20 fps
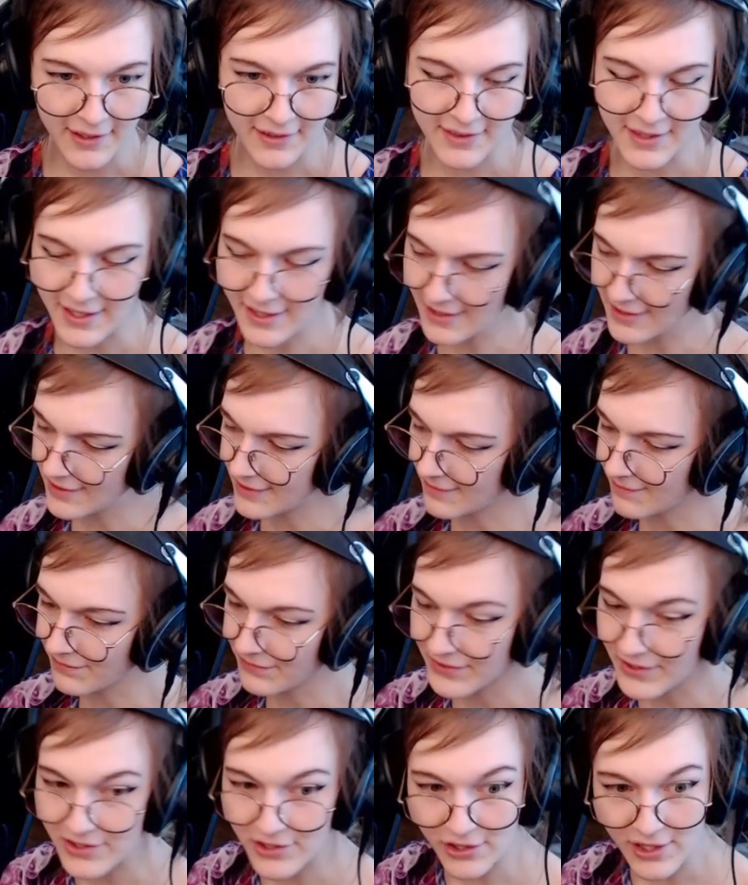then
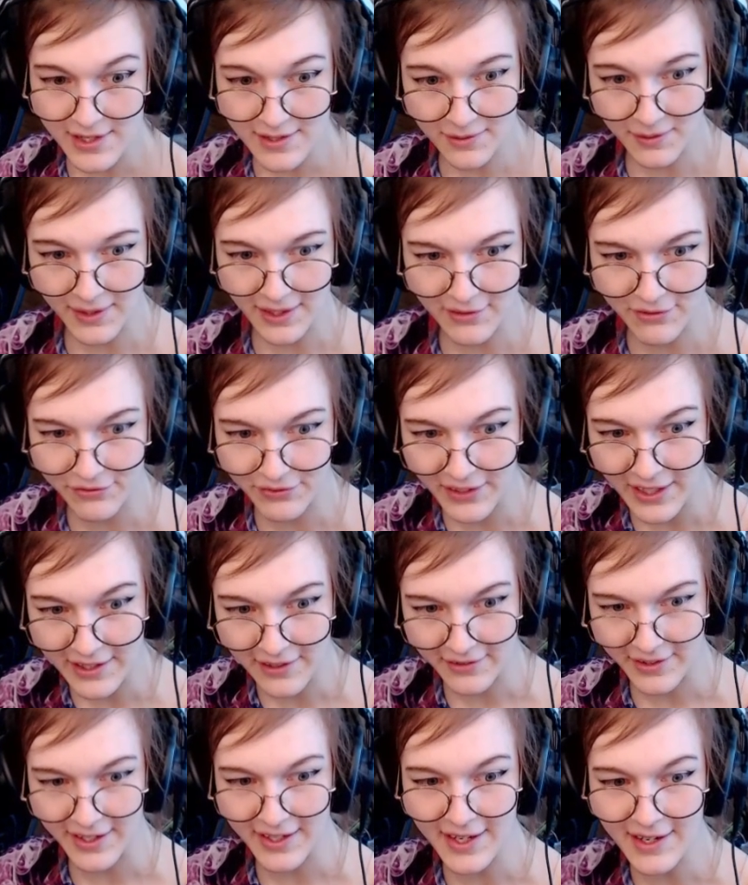the trees were like
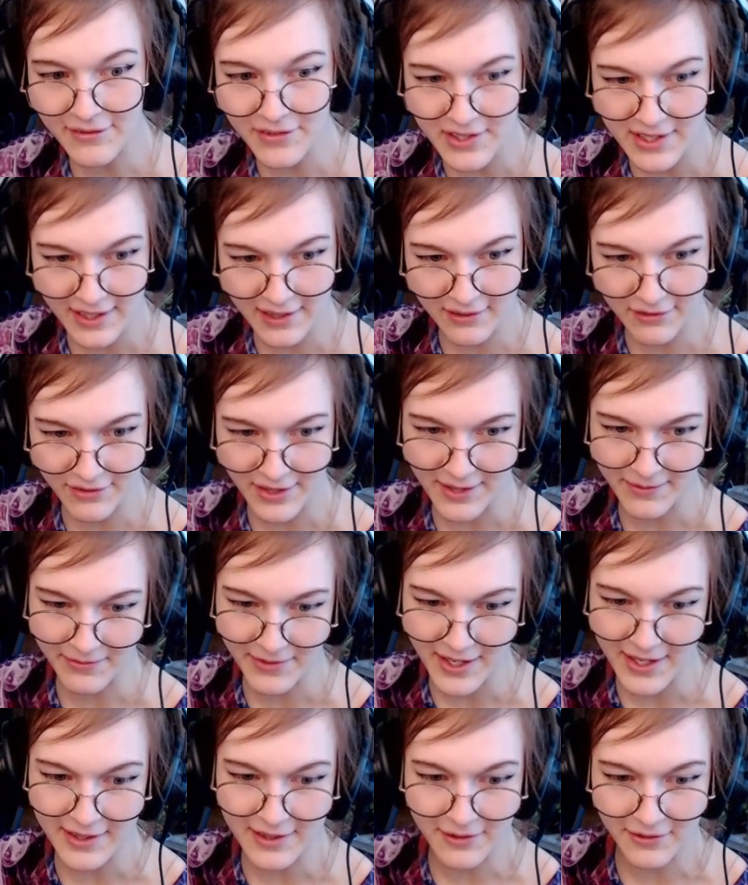flickering every single frame,
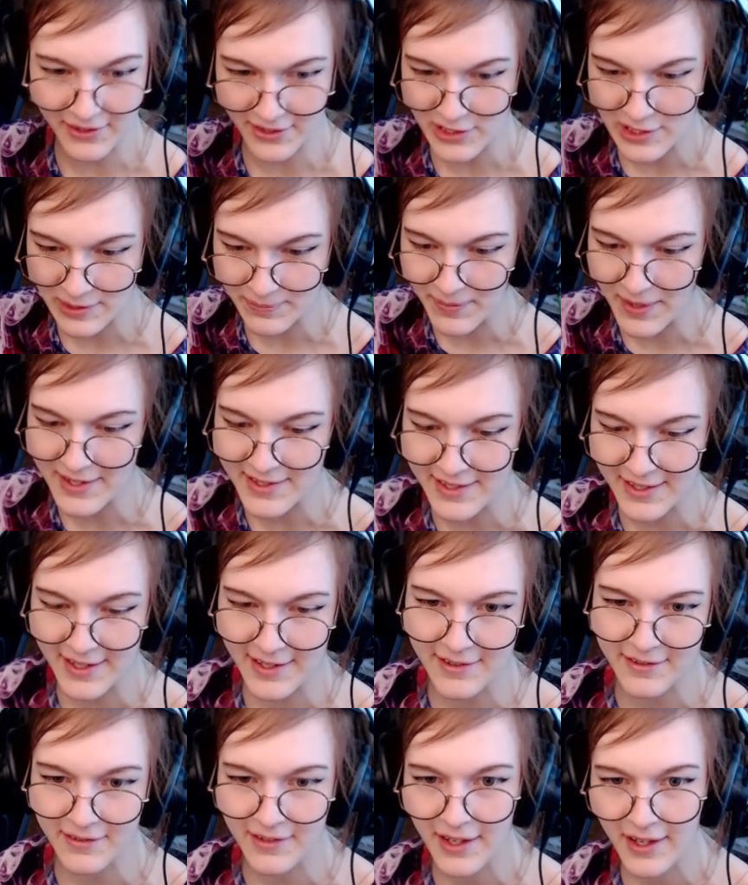right? They were like spazzing
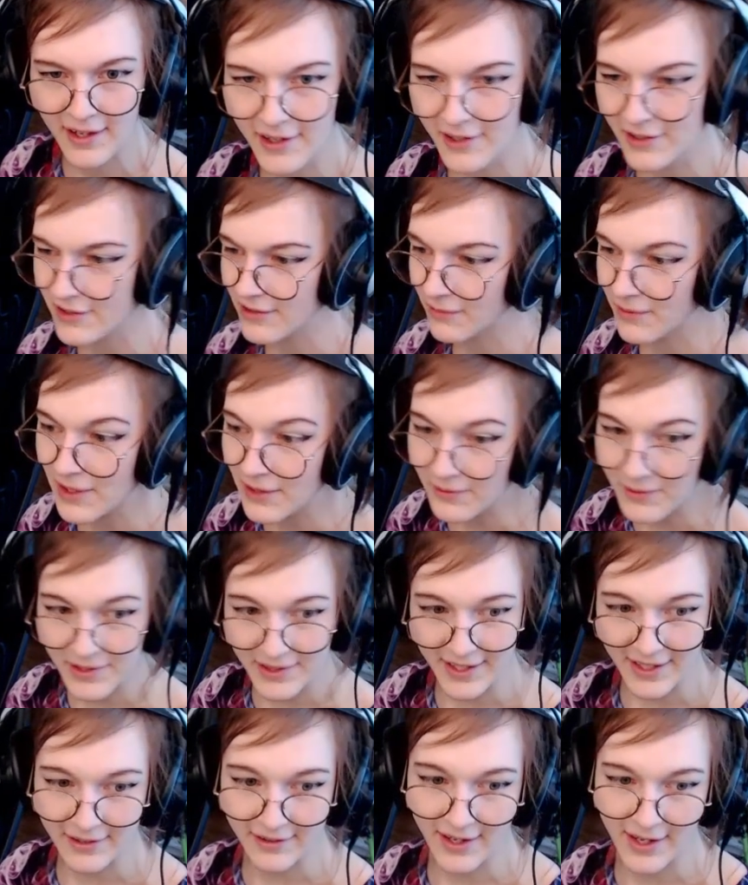out. So we don't want
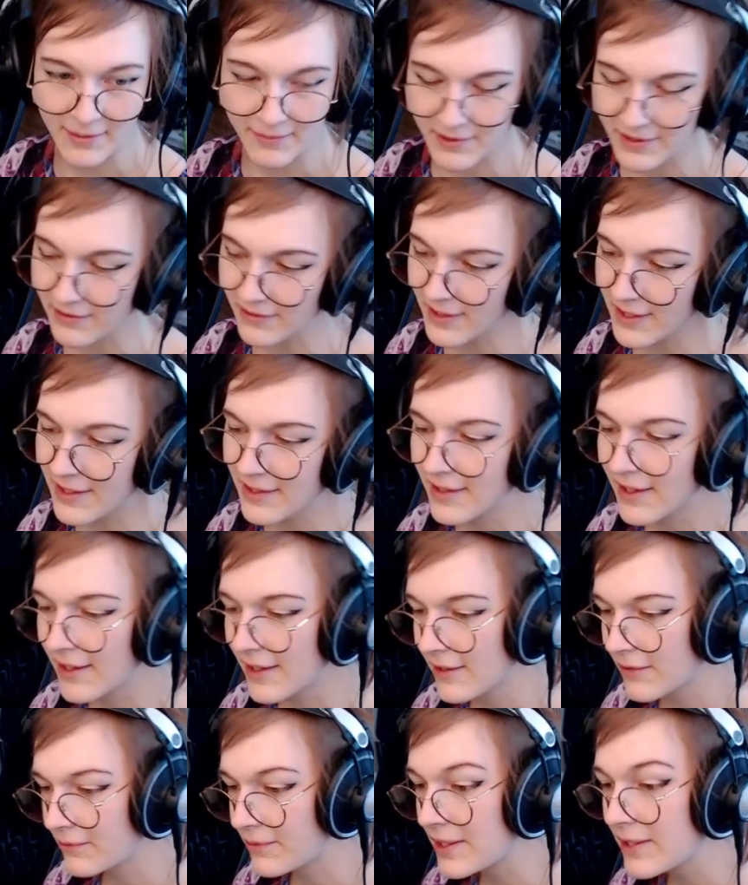that to happen, right?
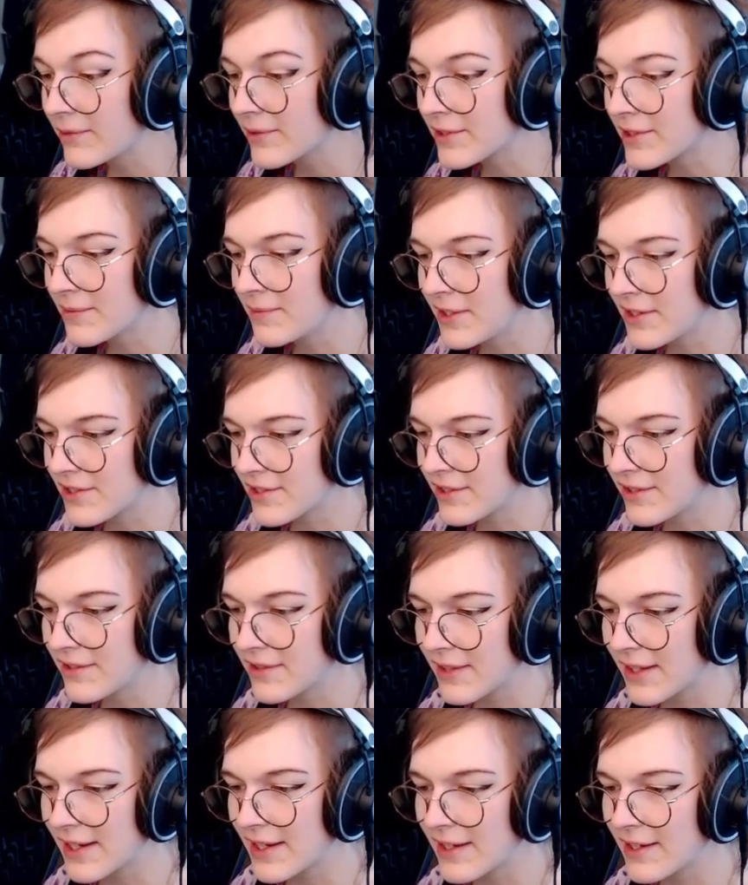We want to make sure
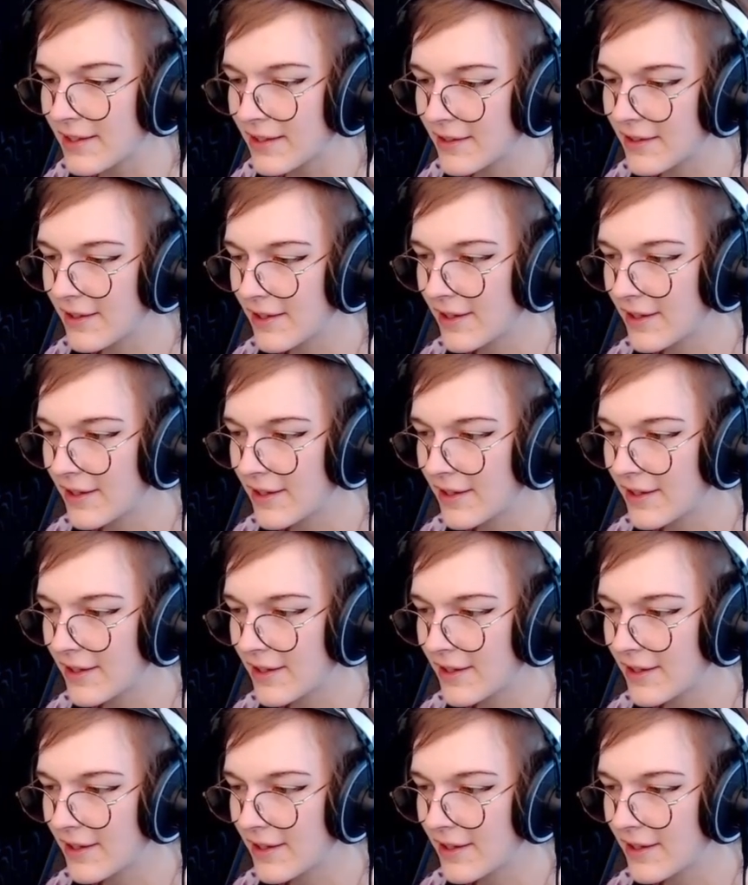that